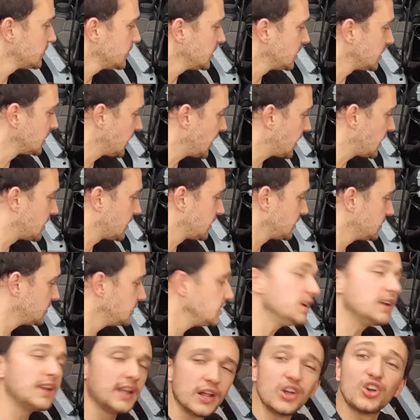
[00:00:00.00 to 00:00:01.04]
You'll get a
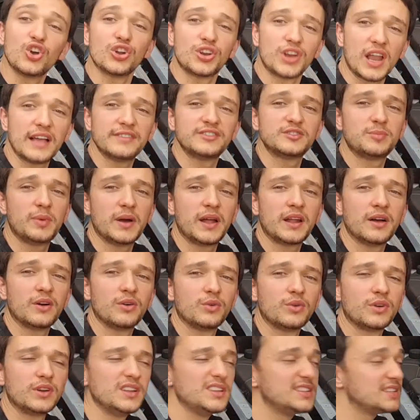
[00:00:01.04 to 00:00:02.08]
good lifespan out
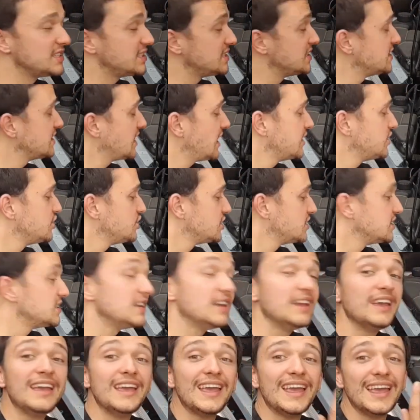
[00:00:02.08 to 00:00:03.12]
on these engines
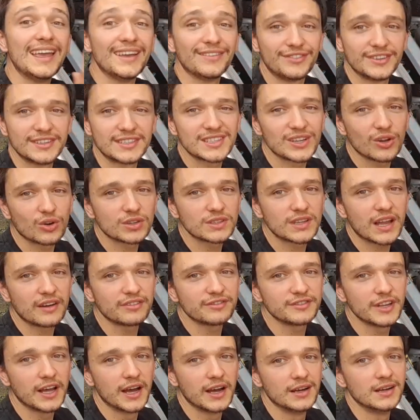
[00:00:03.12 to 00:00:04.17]
if it's looked
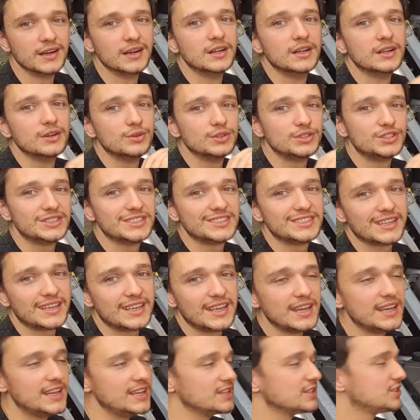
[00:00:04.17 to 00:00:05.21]
after, which is the
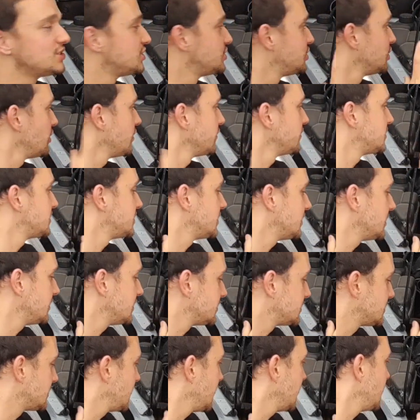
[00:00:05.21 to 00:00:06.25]
key. Servicing
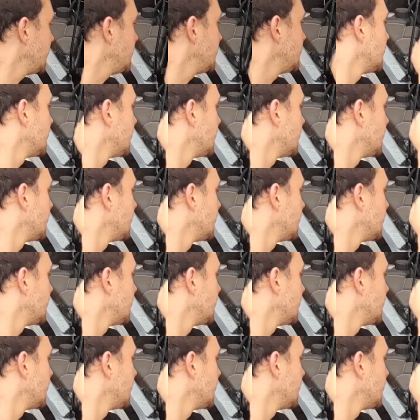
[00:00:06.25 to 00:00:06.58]
is key.